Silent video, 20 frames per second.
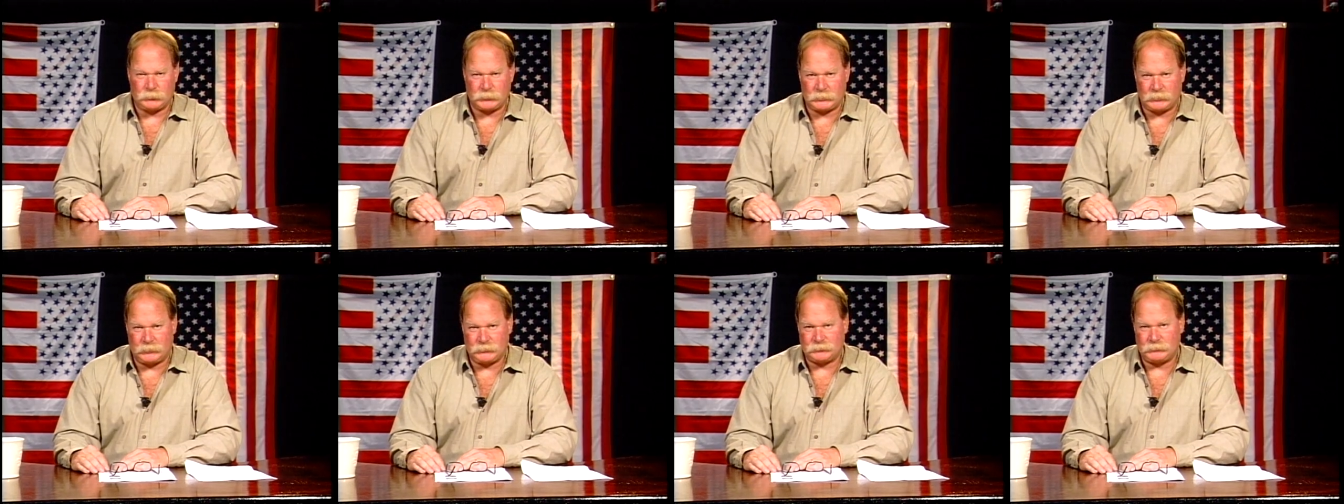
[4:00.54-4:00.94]

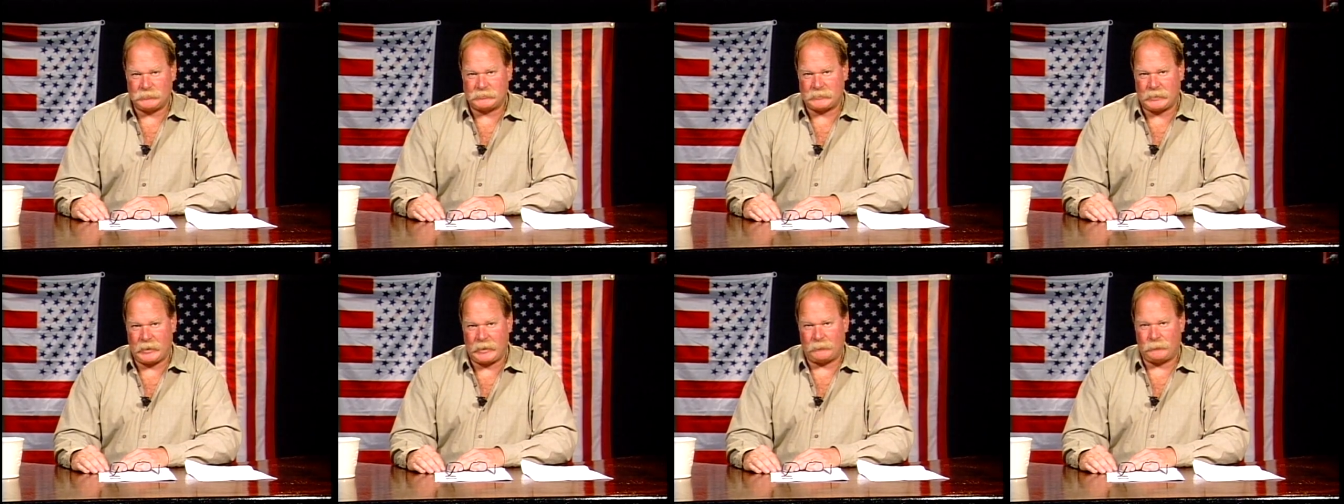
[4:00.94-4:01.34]

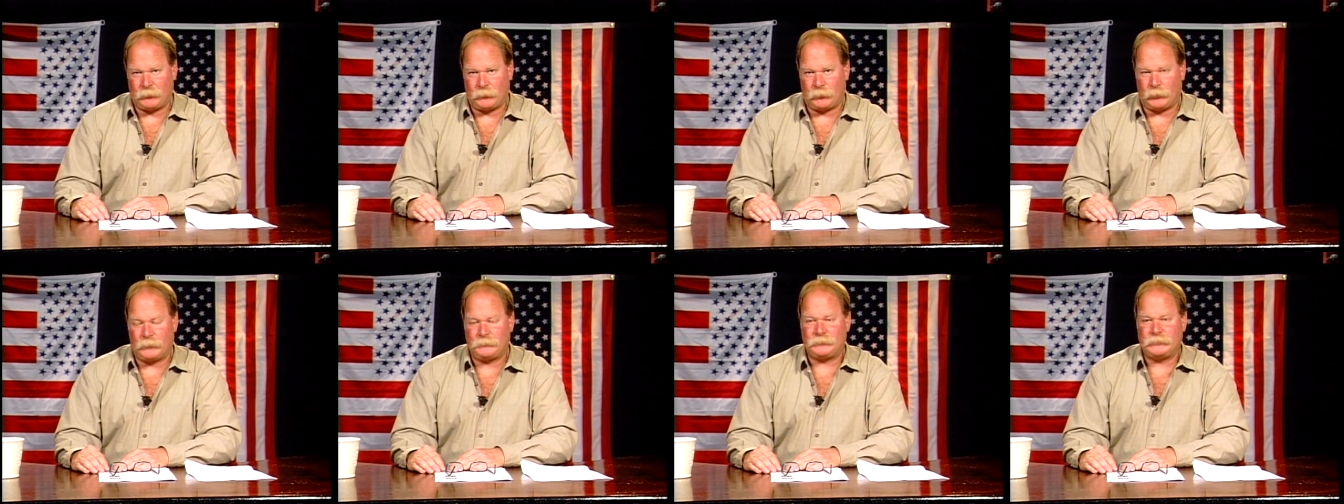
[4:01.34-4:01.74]
countries have
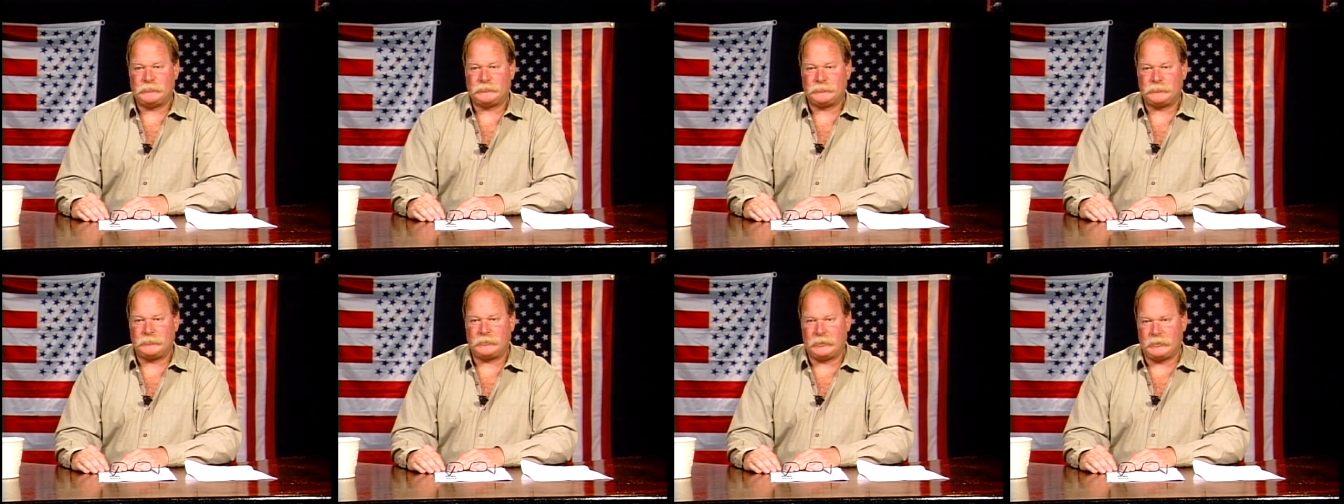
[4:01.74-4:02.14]
offered
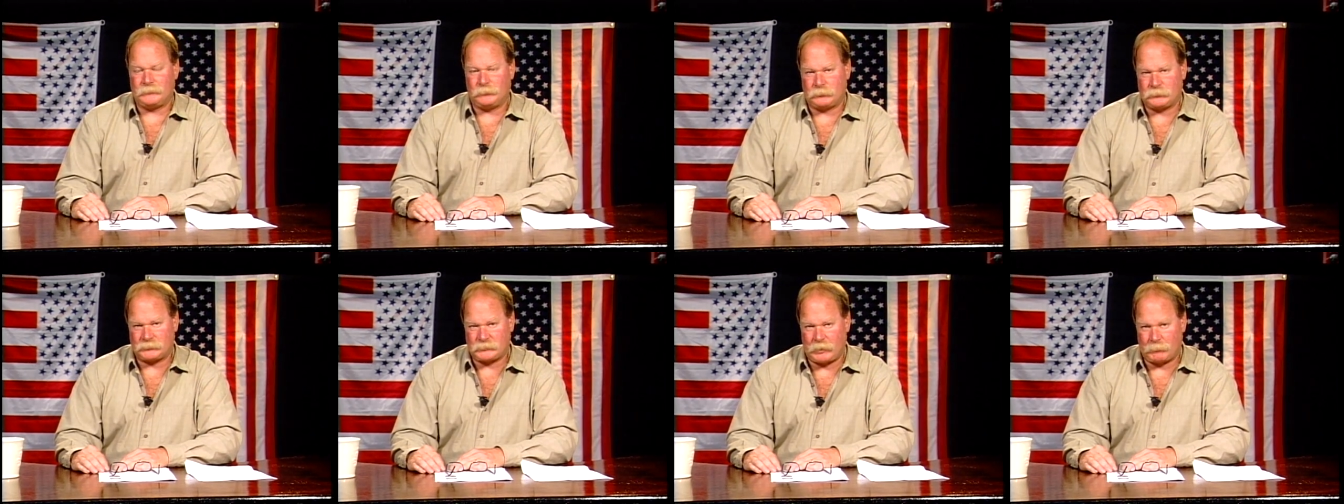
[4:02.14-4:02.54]
to give
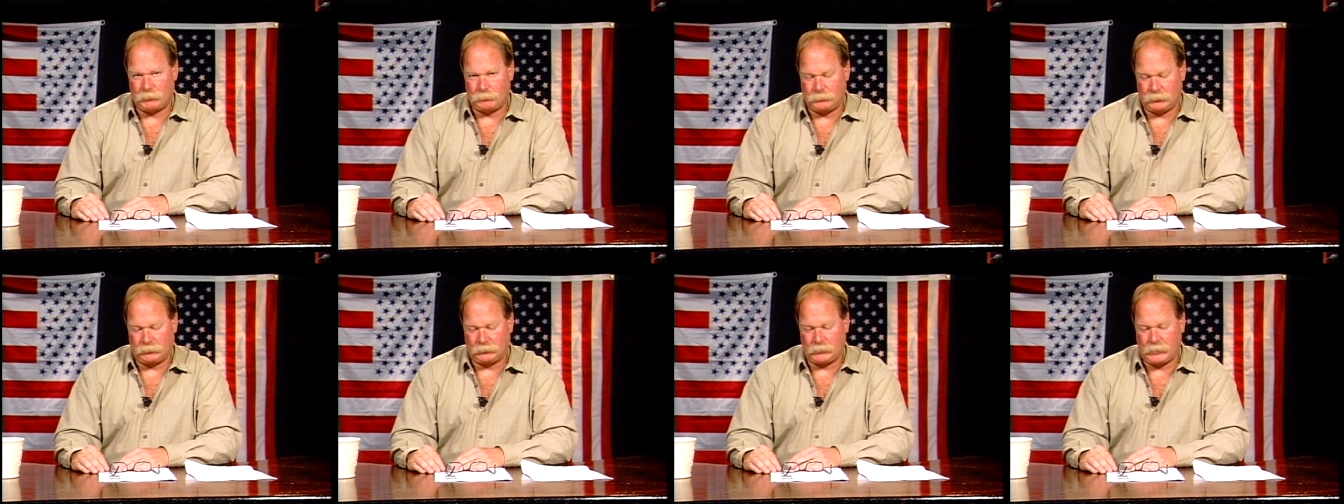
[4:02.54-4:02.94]
Osama
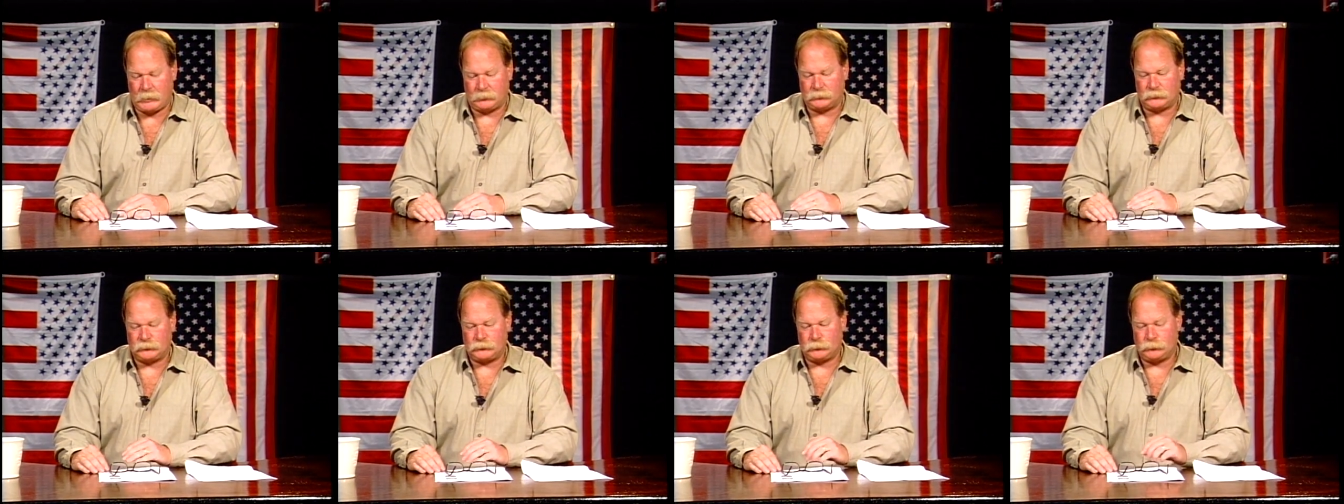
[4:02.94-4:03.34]
bin
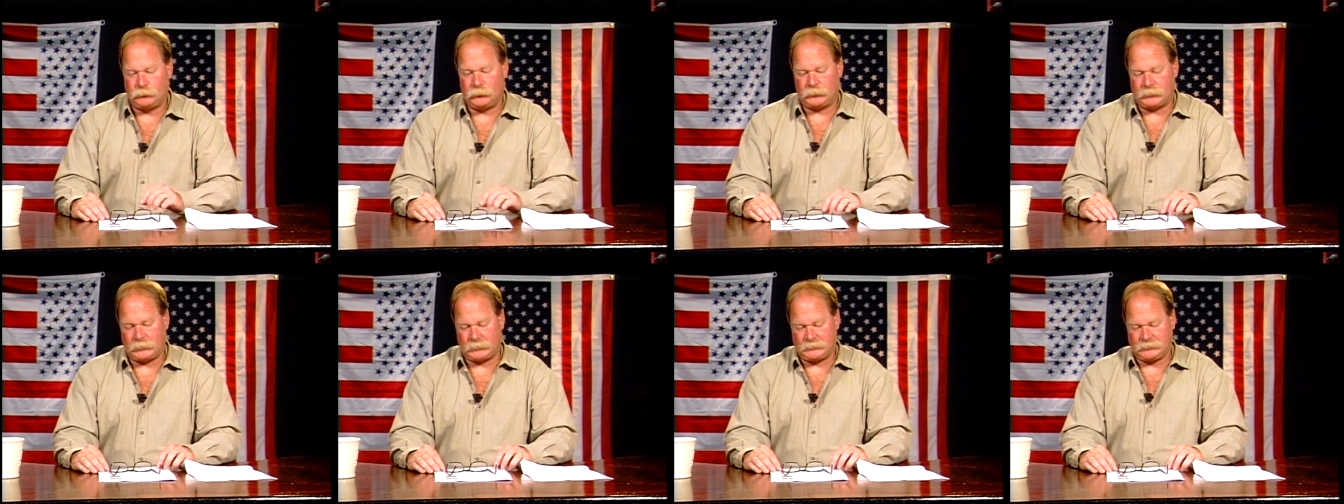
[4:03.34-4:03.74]
Laden to the
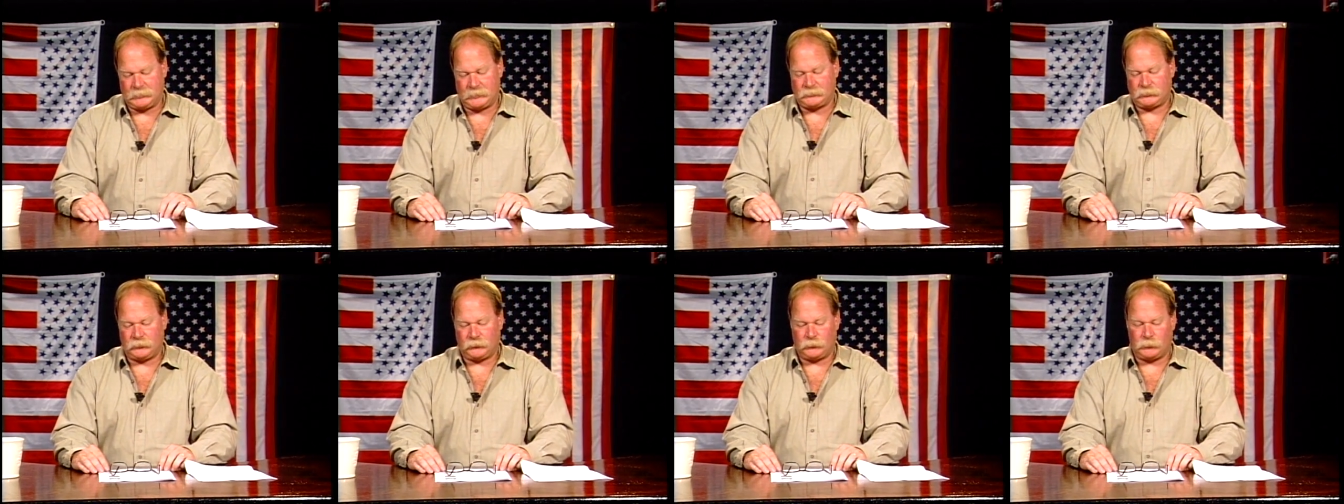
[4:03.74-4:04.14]
United
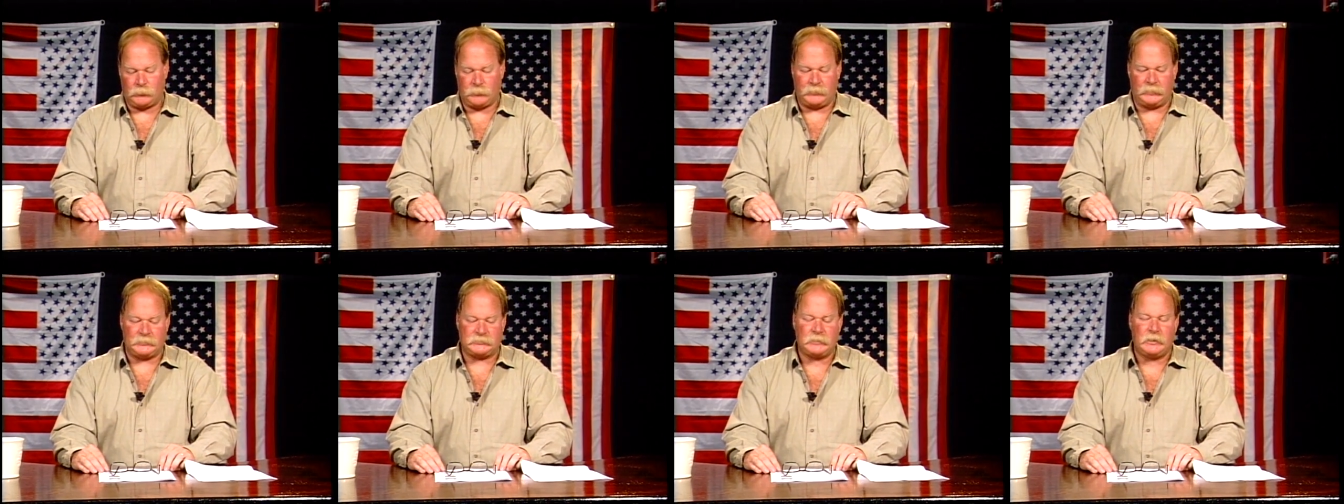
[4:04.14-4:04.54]
States
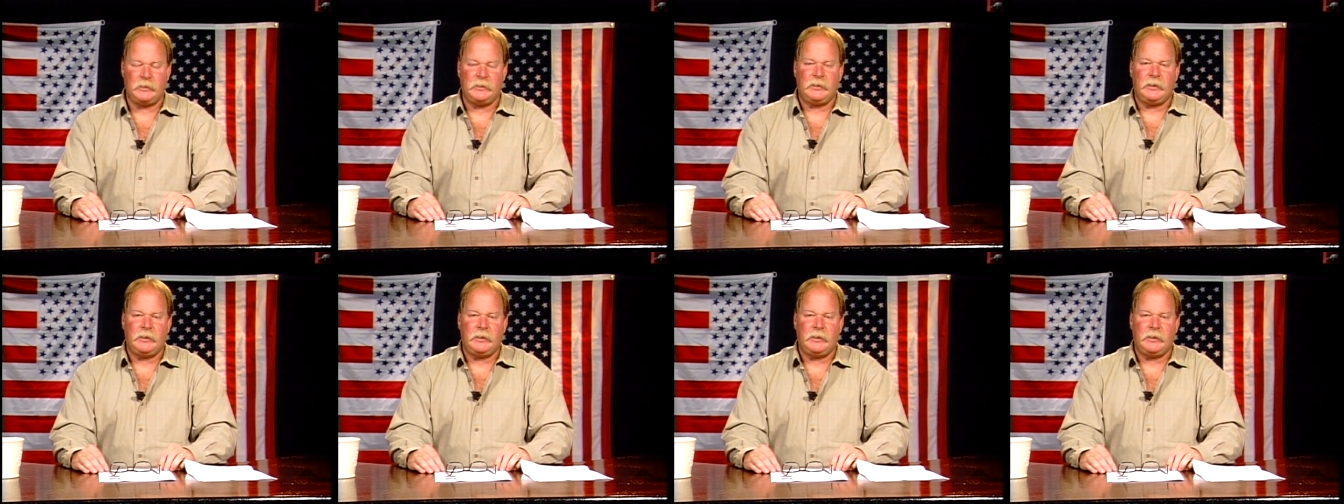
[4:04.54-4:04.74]
authorities,